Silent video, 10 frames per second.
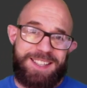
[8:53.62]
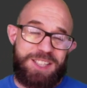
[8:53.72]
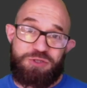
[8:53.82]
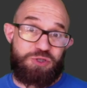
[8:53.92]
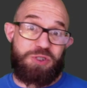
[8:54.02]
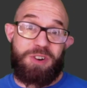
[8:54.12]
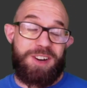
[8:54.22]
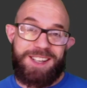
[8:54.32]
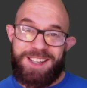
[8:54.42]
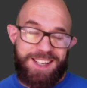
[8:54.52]
try
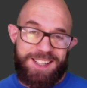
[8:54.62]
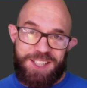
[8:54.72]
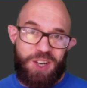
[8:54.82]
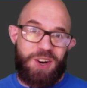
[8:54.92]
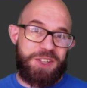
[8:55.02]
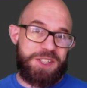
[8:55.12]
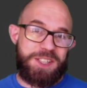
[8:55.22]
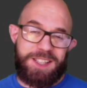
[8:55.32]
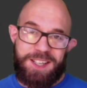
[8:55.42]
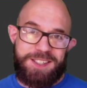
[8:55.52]
and learn how to cast
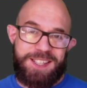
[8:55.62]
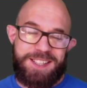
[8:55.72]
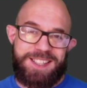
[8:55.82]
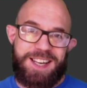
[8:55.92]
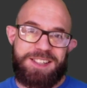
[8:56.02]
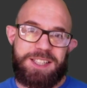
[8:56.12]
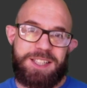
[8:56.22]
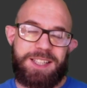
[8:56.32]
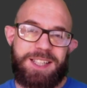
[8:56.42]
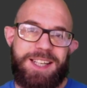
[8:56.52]
and go down into
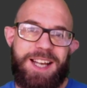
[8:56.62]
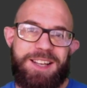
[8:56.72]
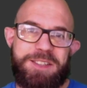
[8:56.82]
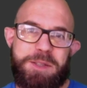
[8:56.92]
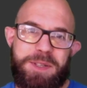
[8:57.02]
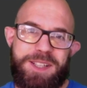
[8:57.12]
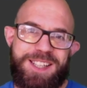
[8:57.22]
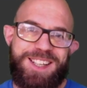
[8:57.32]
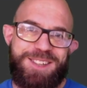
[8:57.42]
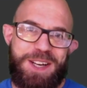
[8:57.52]
the canals.
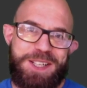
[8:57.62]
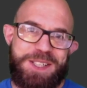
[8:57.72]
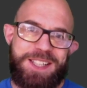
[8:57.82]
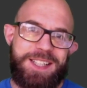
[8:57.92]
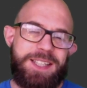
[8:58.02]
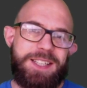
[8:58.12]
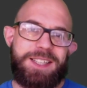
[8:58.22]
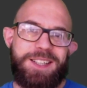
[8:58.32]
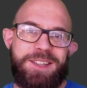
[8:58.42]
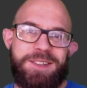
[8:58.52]
But imagine,
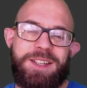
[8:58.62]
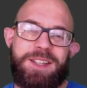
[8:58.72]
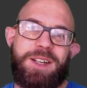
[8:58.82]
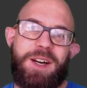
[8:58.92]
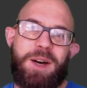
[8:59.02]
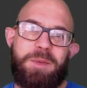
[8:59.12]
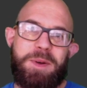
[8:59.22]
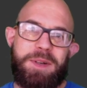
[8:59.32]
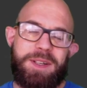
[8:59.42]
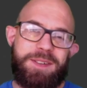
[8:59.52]
we
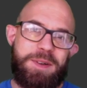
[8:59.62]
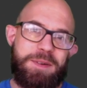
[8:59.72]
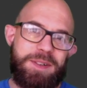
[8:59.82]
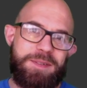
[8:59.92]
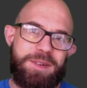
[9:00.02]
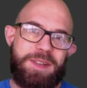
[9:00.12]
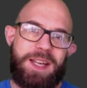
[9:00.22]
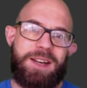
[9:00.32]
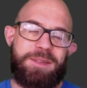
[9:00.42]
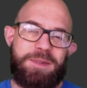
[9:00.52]
were
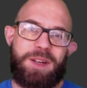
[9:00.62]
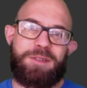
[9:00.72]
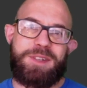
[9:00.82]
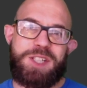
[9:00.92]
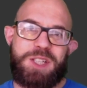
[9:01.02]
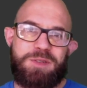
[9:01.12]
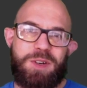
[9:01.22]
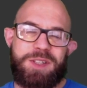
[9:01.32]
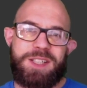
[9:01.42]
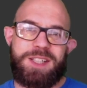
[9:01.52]
there with our fishing
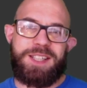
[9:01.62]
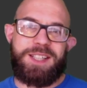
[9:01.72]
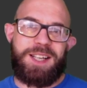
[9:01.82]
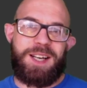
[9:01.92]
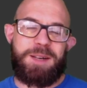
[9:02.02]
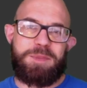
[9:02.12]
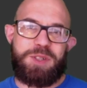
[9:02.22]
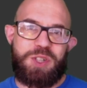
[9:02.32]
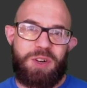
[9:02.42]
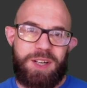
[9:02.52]
rod,
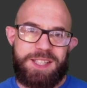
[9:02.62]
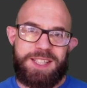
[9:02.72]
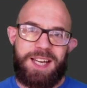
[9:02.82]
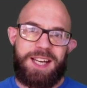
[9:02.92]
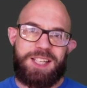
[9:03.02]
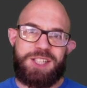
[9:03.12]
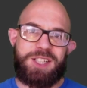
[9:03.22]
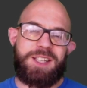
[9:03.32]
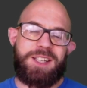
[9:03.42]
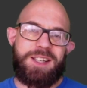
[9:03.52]
trying to catch
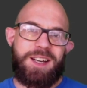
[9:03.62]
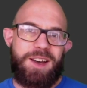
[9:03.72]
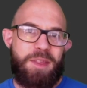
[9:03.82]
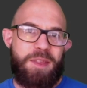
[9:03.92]
the